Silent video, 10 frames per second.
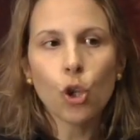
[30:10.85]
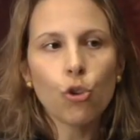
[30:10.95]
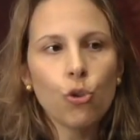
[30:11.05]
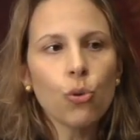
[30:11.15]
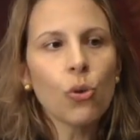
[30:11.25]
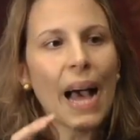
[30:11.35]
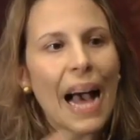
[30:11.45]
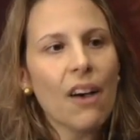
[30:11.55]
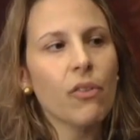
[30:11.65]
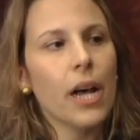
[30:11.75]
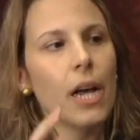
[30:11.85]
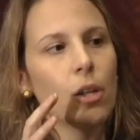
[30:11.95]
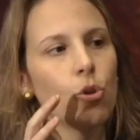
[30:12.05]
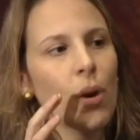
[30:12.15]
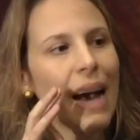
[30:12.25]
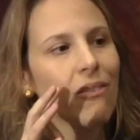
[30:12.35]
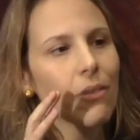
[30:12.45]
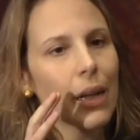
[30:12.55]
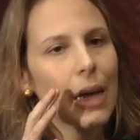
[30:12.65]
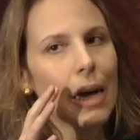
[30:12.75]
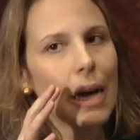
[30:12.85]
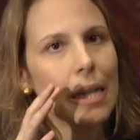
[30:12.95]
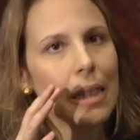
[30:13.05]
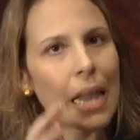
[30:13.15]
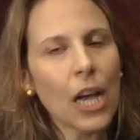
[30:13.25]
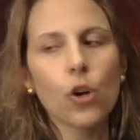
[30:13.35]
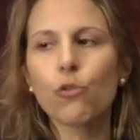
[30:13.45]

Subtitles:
you have a lack